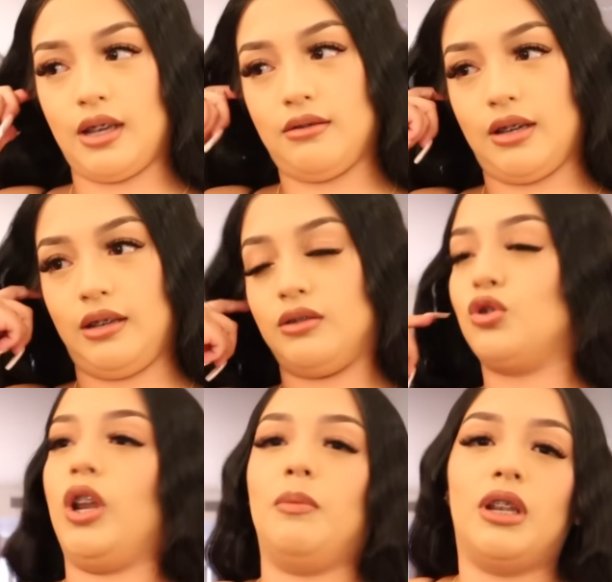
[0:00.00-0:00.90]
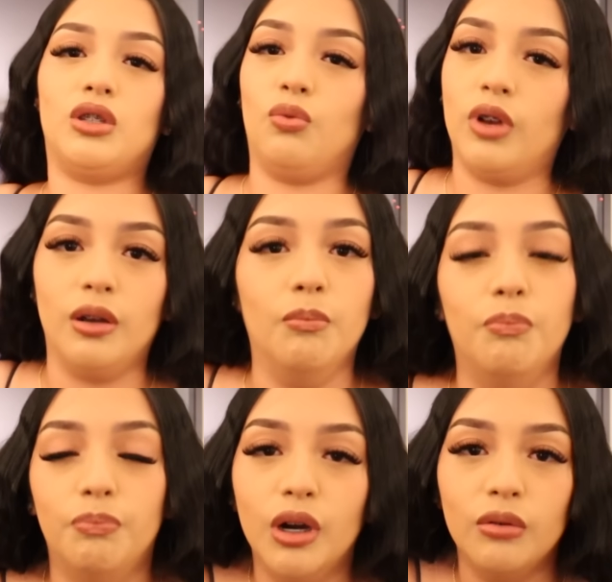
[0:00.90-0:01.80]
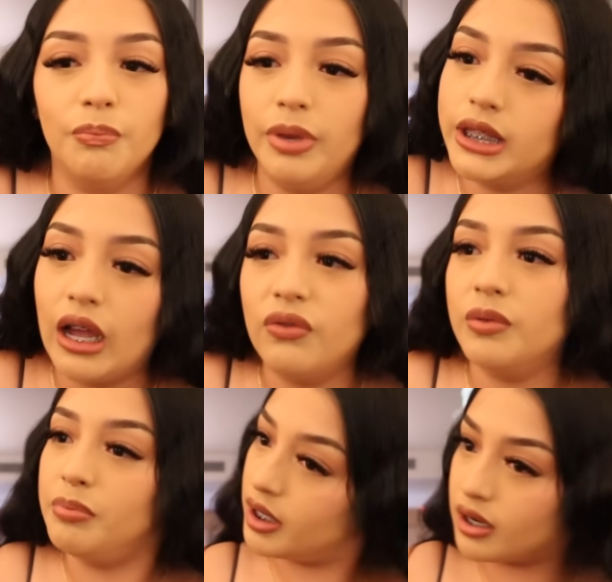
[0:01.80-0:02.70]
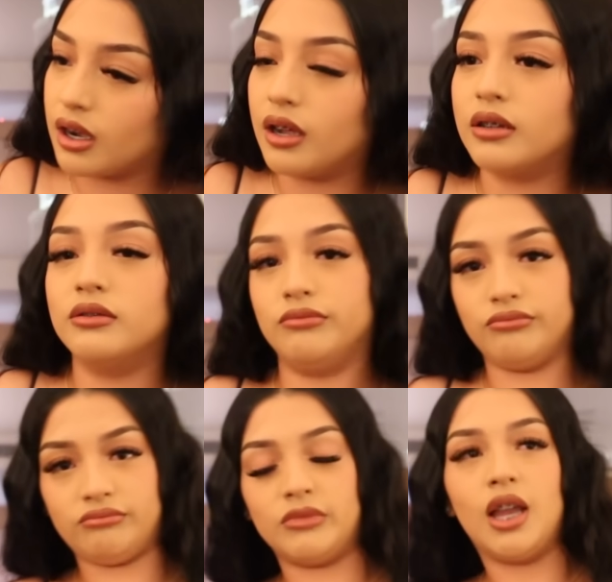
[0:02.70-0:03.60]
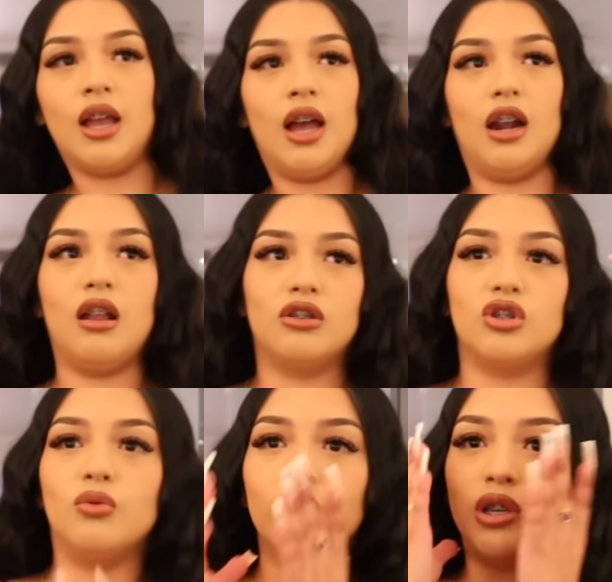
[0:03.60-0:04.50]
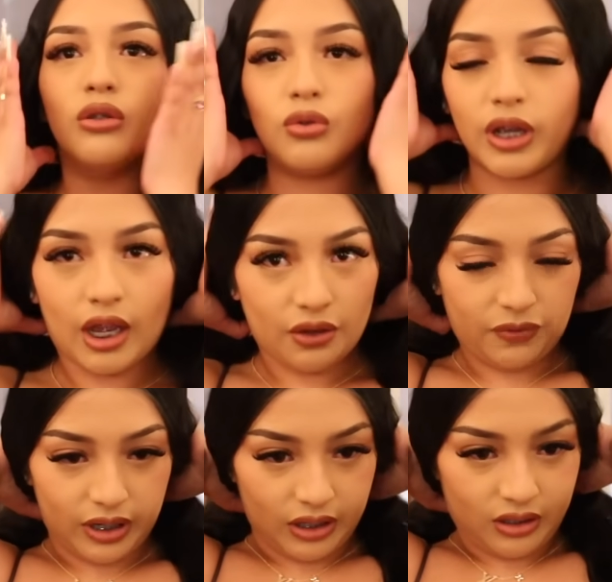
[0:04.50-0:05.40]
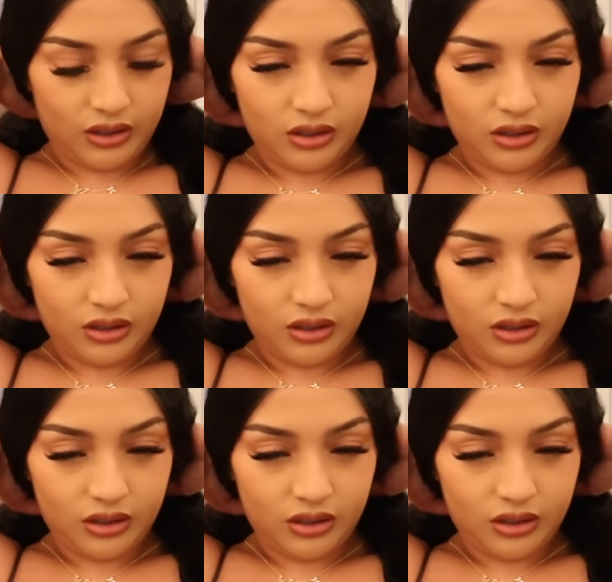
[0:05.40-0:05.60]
Okay, 20 minutes. What? Boom. Picked the outfit, put it on. Alonjo, what are you doing? How are you feeling?